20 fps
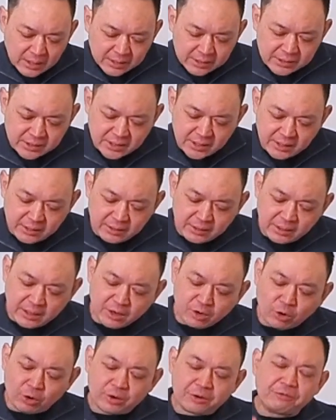See,
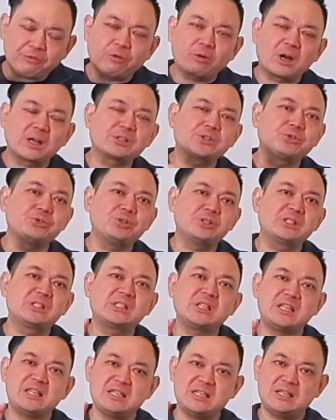in order for us to
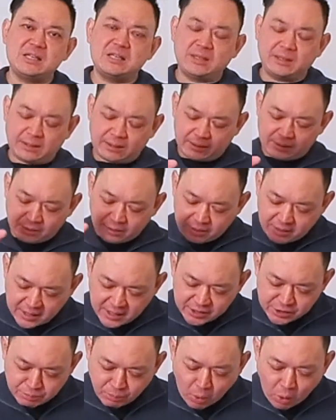see
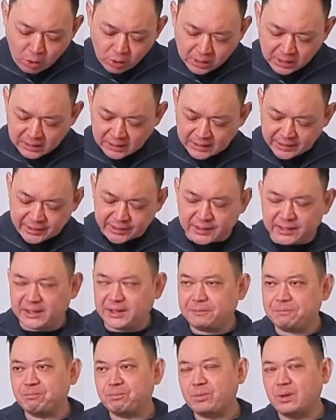this more clearly,
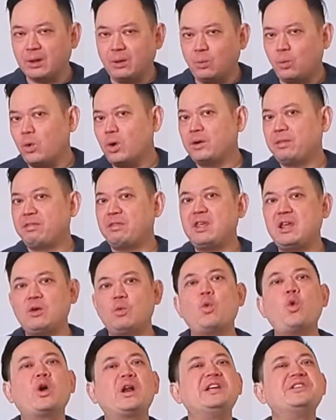
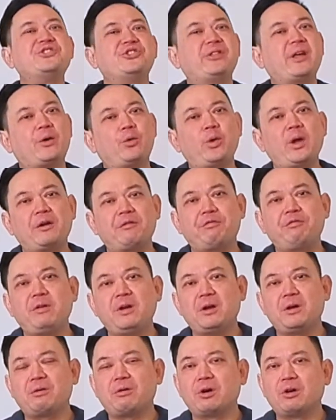what is it that we are
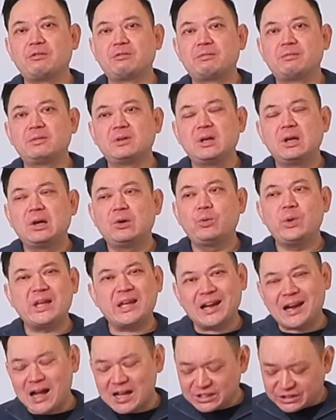fear of? We
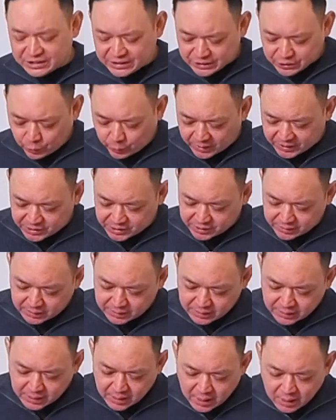can ask this question.
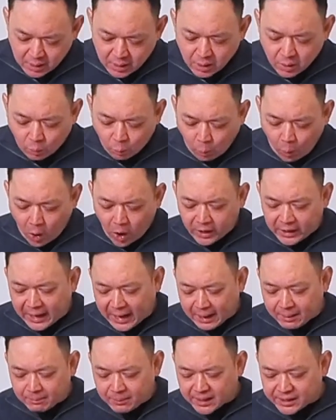What
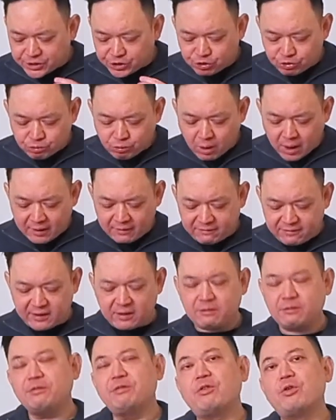am I
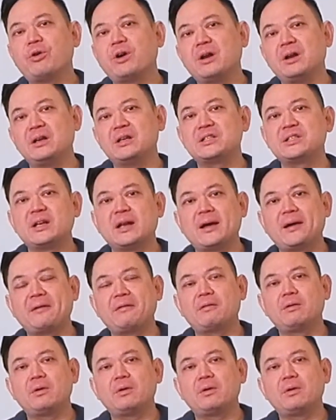striving for in this life?